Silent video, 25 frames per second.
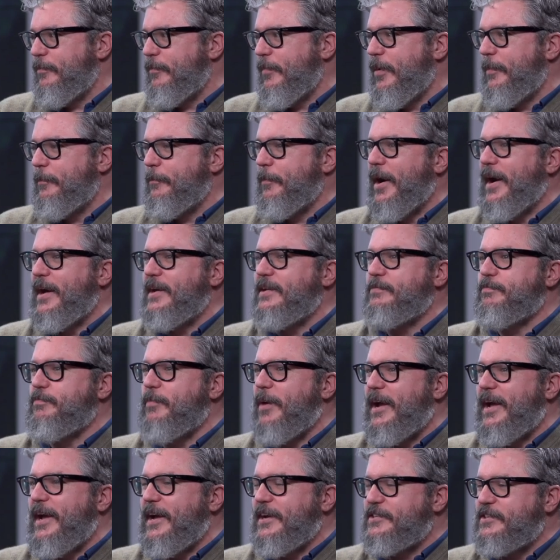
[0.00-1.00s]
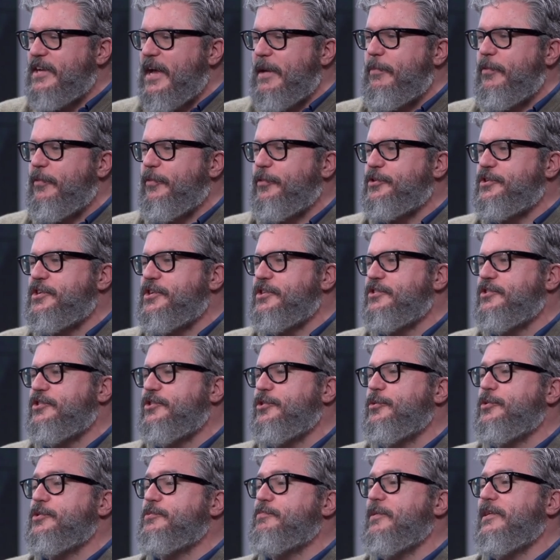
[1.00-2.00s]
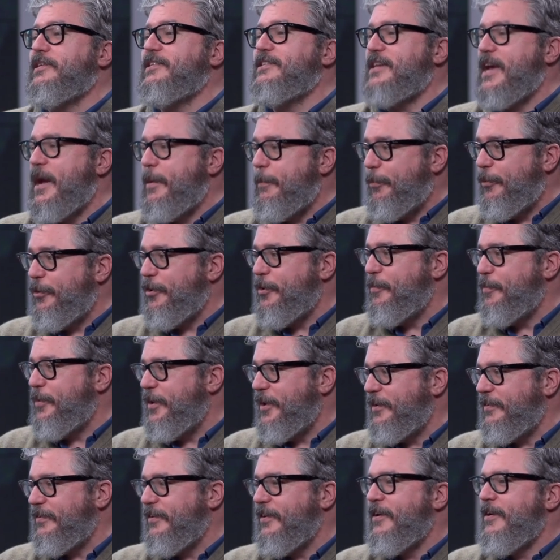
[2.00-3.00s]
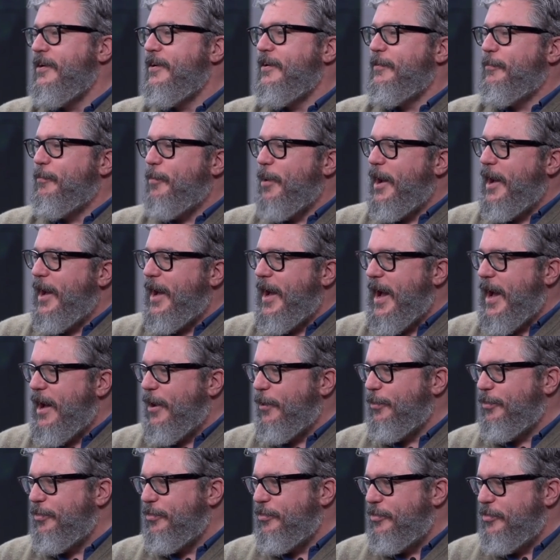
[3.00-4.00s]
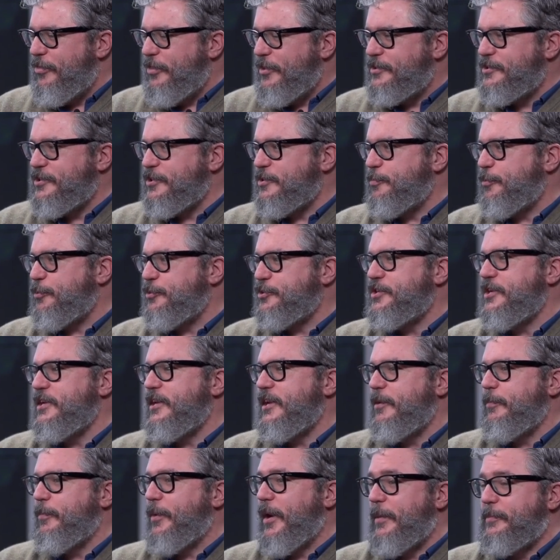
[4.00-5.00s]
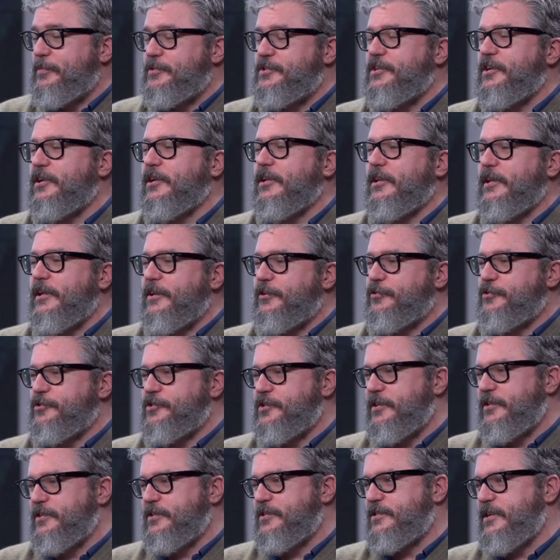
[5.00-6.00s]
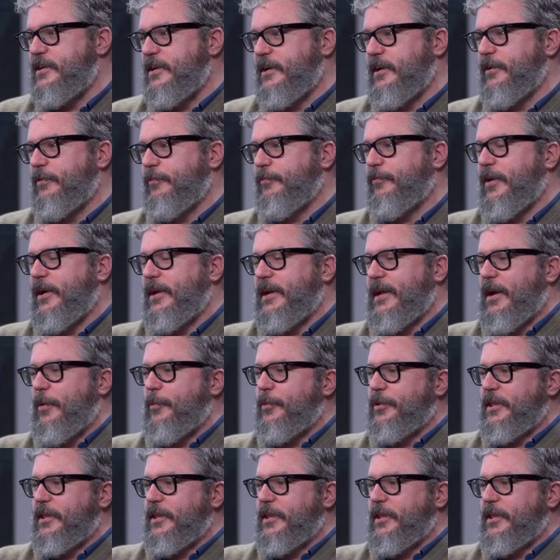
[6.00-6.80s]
my excitement for season 2 has been tempered a bit by how this has proceeded. But I'm still interested in seeing it and finding out what